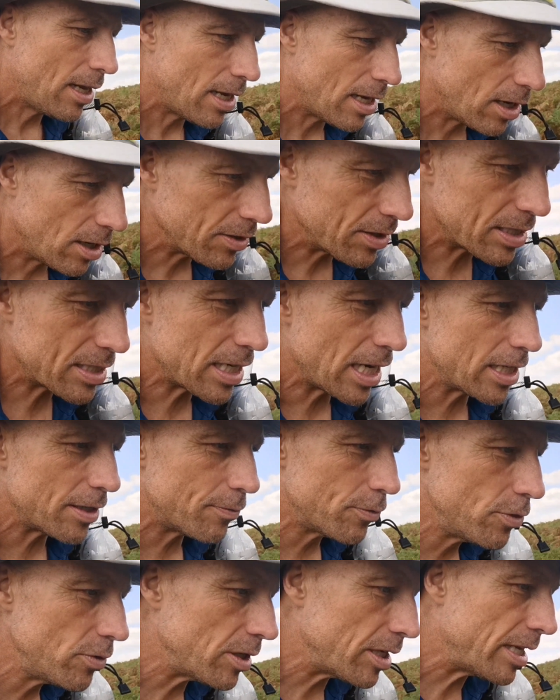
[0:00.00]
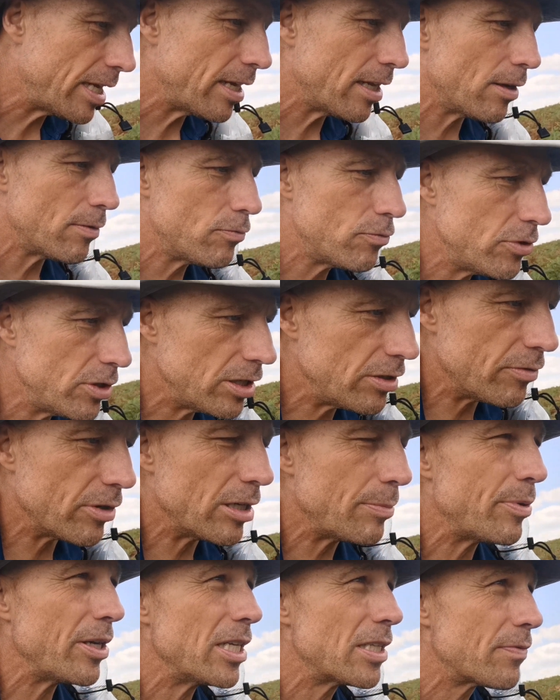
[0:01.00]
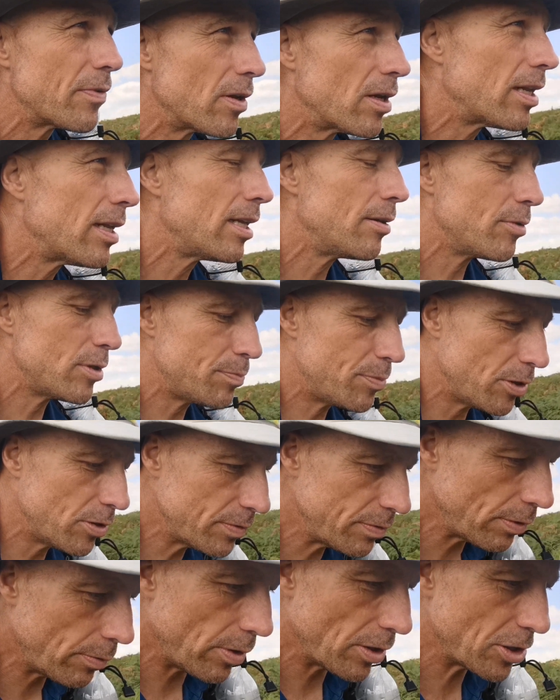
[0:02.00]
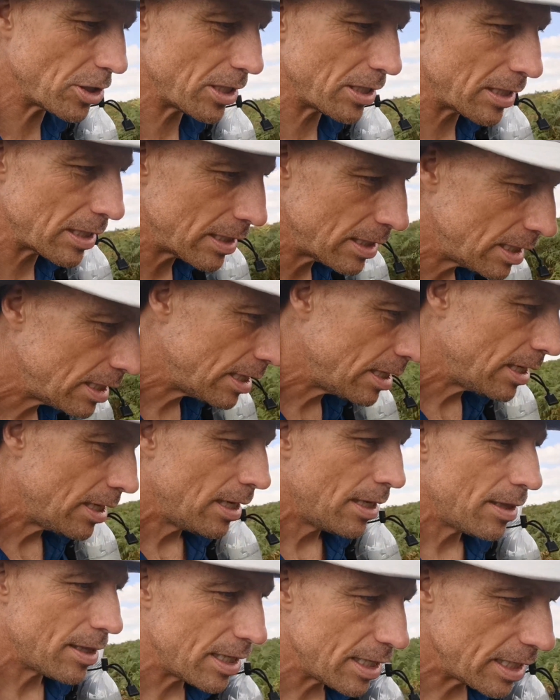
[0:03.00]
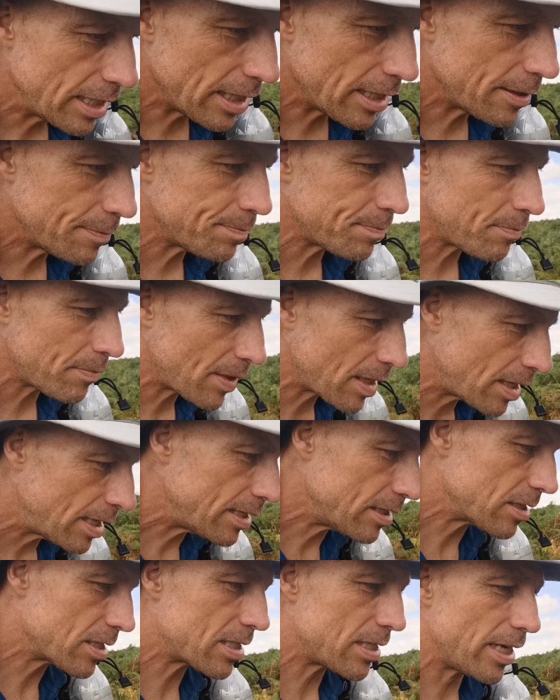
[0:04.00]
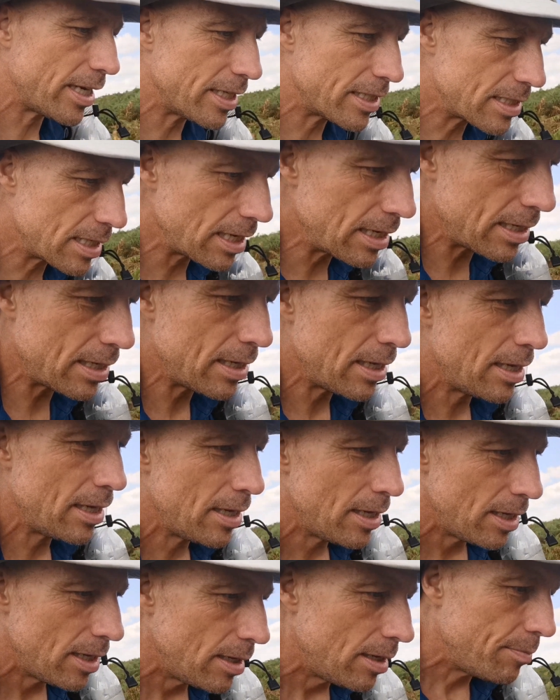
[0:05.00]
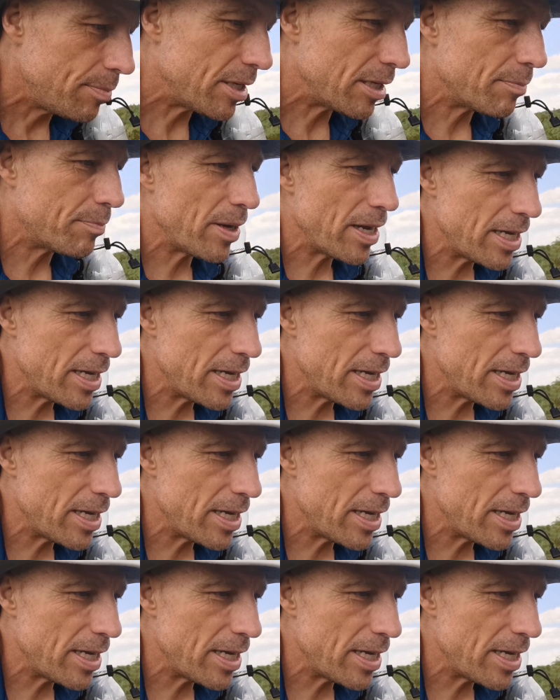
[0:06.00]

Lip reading: on the side of Rhulen Hill, really peaceful. It was beautiful watching the hillsides being